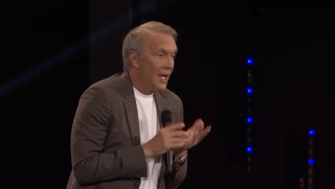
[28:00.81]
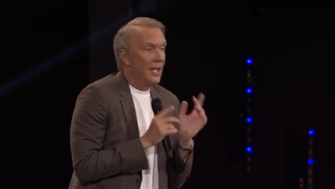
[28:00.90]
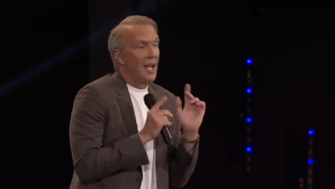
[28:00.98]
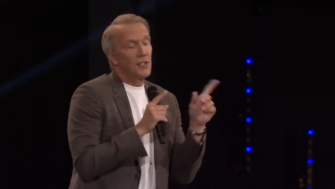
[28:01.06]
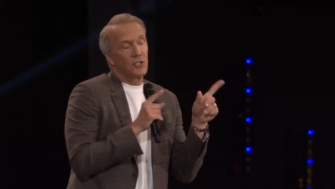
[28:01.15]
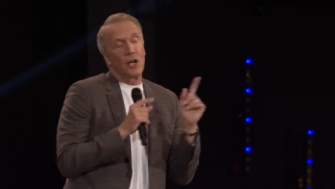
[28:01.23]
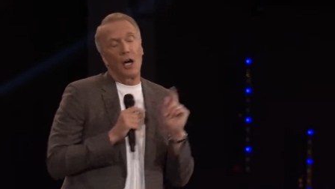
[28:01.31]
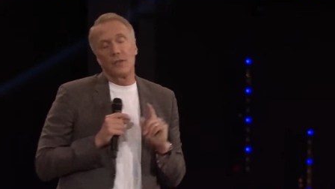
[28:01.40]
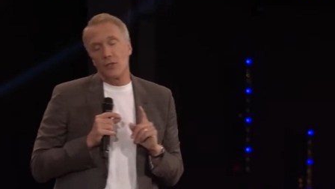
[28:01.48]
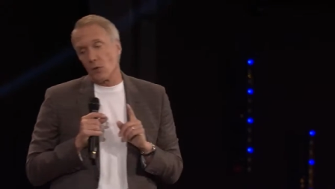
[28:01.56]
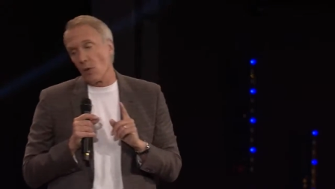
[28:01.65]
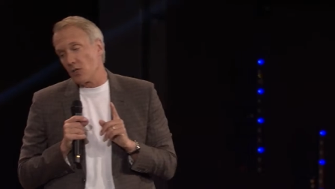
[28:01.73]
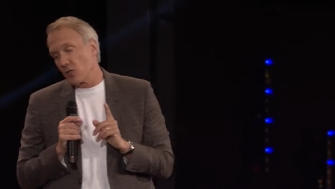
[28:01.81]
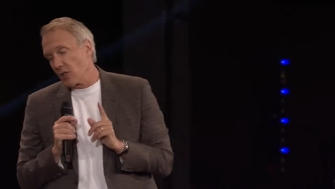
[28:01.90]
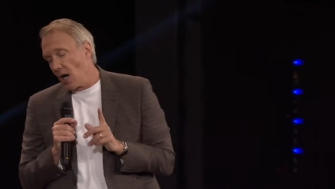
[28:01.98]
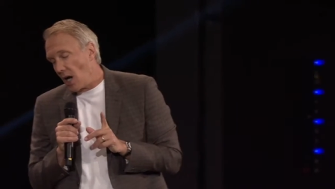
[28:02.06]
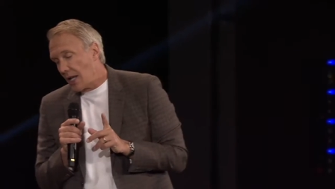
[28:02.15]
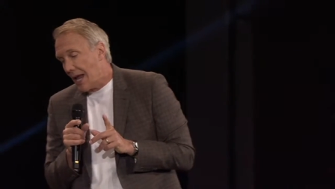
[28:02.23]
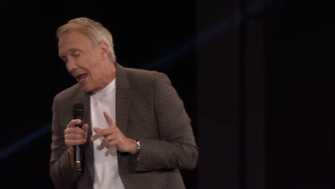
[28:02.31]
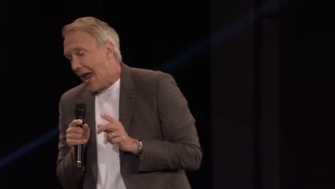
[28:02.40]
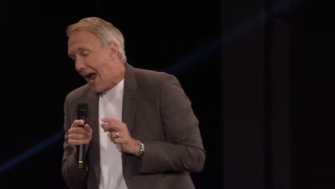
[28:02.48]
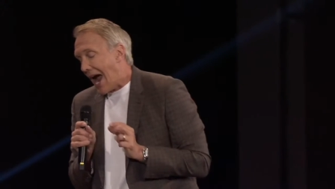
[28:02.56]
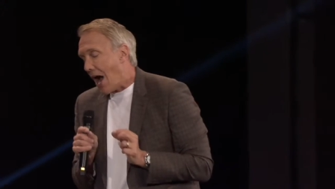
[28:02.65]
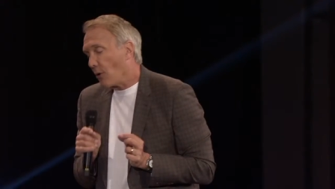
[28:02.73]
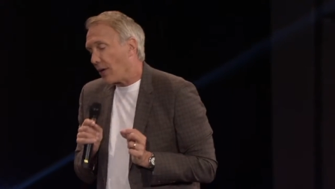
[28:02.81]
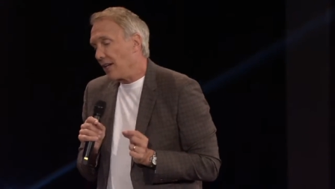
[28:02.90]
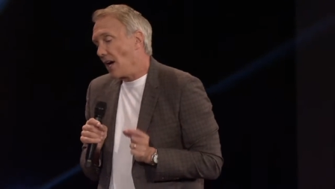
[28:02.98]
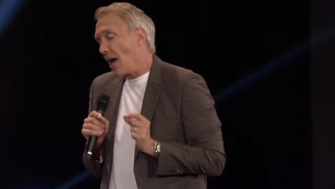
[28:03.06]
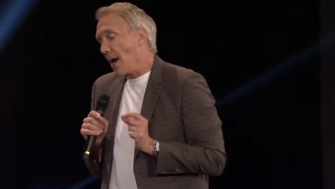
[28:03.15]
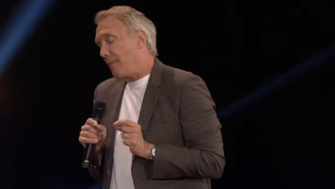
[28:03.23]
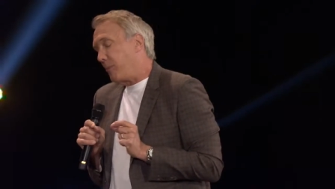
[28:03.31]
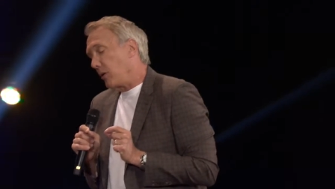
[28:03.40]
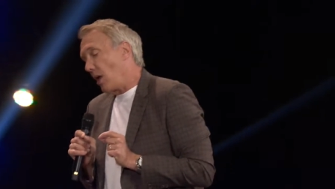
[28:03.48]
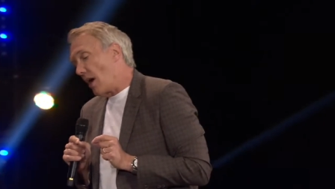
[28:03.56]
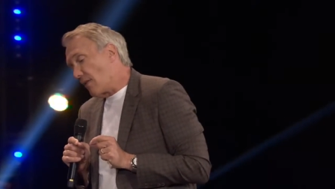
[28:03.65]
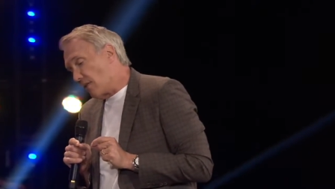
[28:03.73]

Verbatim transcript: and ask God this question God, how can I apply